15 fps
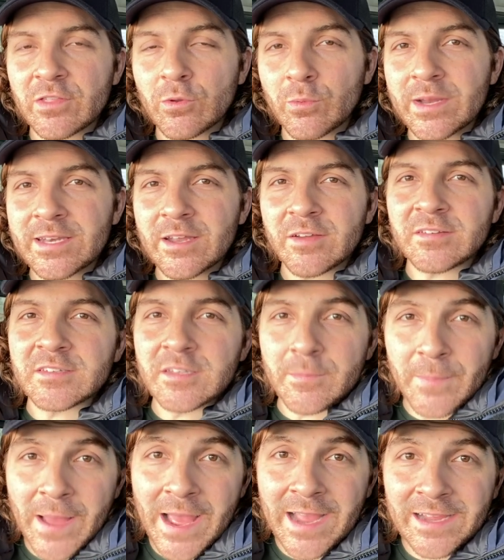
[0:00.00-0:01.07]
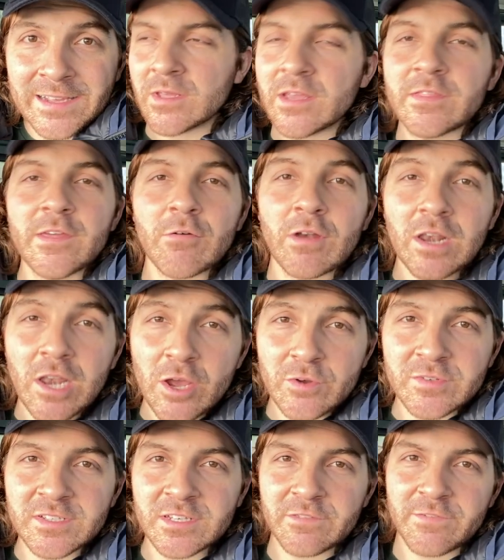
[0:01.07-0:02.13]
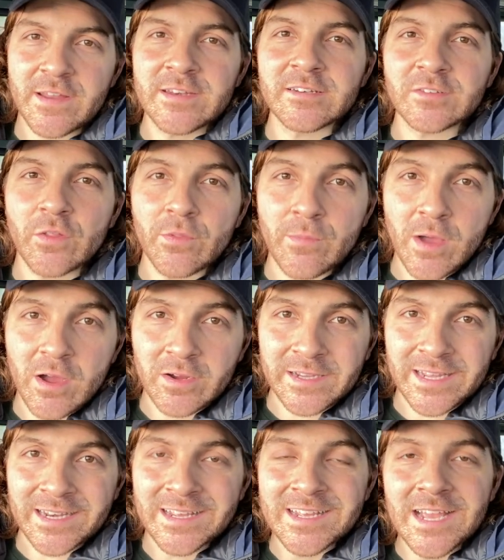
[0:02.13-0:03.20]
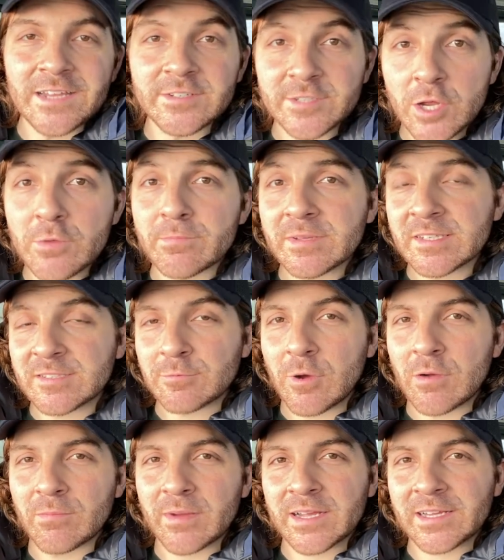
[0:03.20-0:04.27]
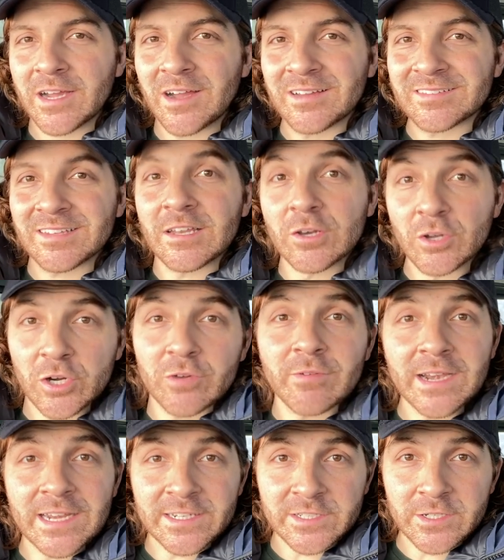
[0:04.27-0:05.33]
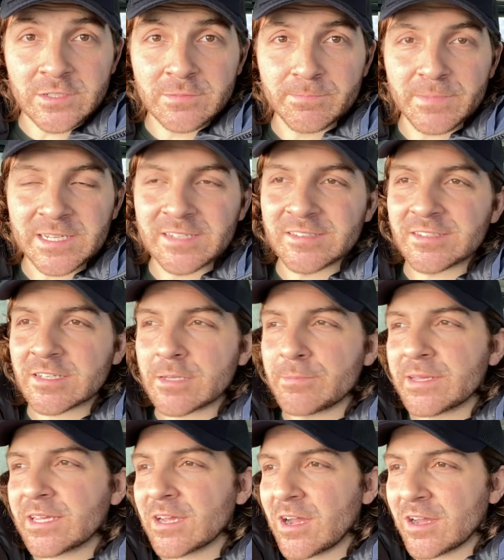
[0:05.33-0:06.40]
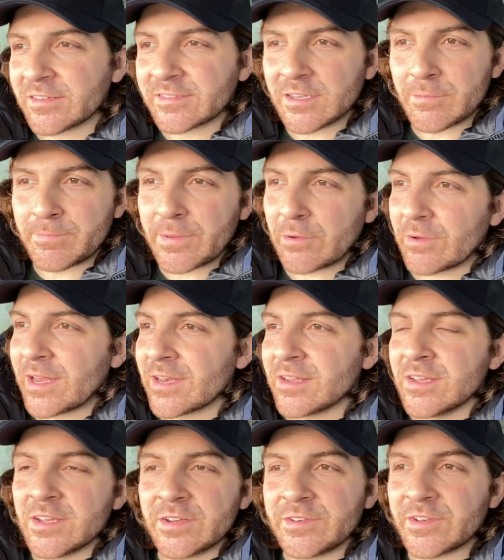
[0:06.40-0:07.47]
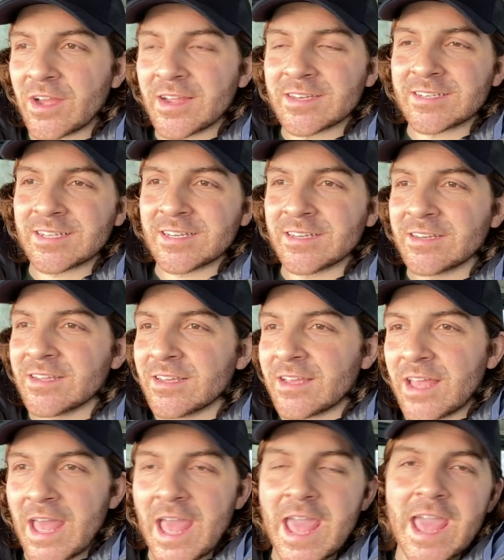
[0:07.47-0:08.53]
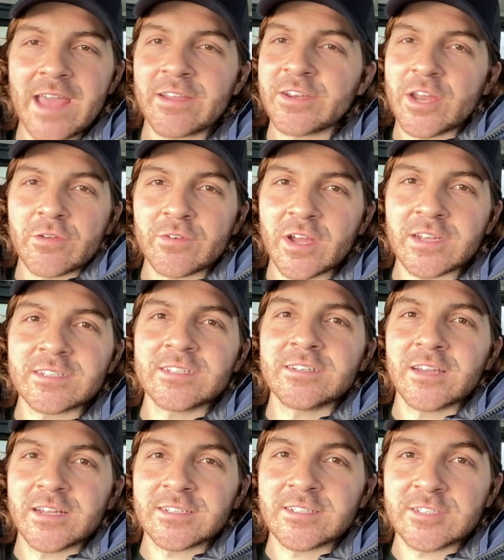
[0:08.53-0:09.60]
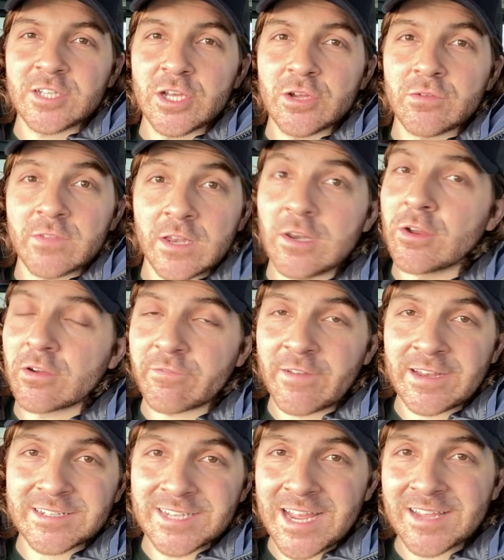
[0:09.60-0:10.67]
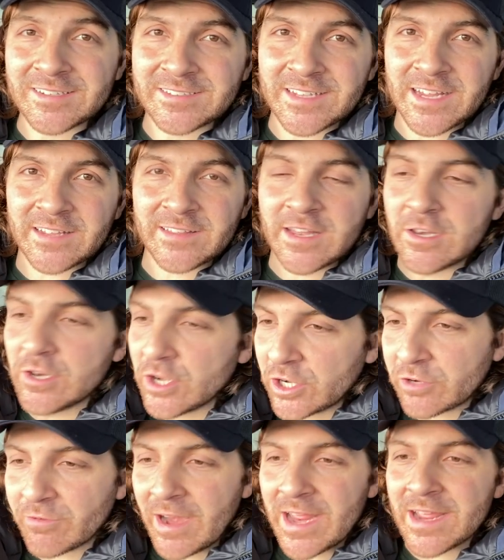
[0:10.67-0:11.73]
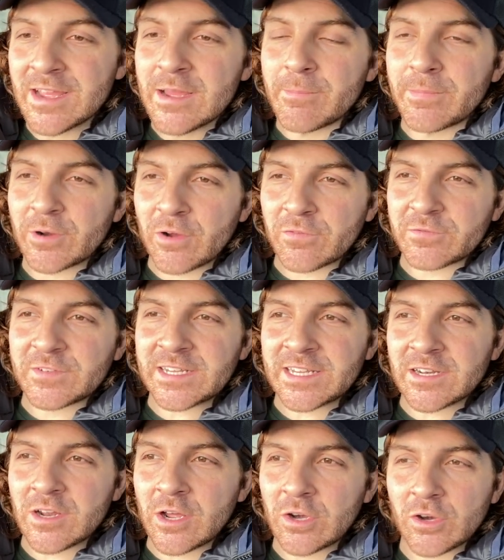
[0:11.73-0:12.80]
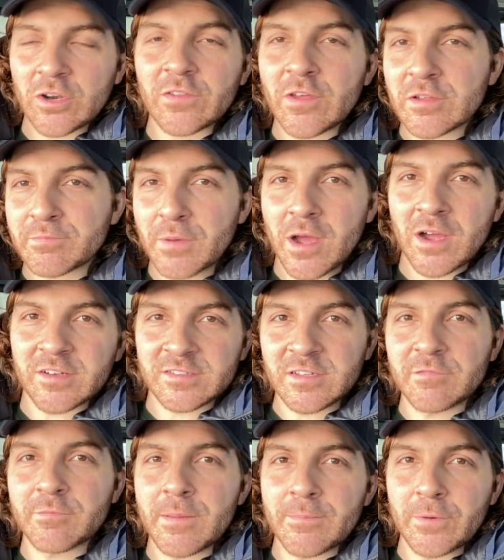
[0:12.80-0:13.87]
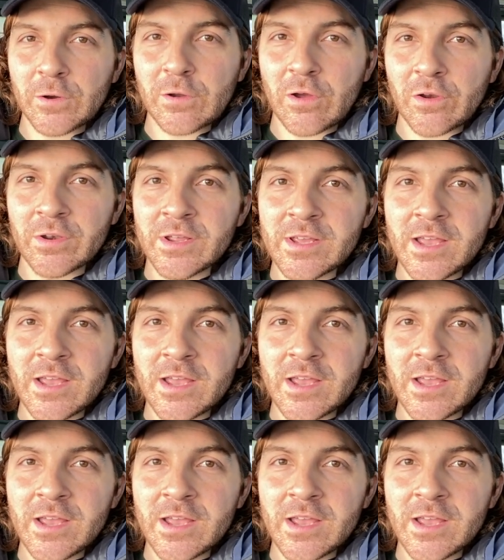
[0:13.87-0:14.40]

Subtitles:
the windows in the back. There are loads of Defenders on the market, and don't be swung by cars that look really good, because there can be cars that are built in 1992 that look fantastic. They look great, but often a lot of those parts that have been put on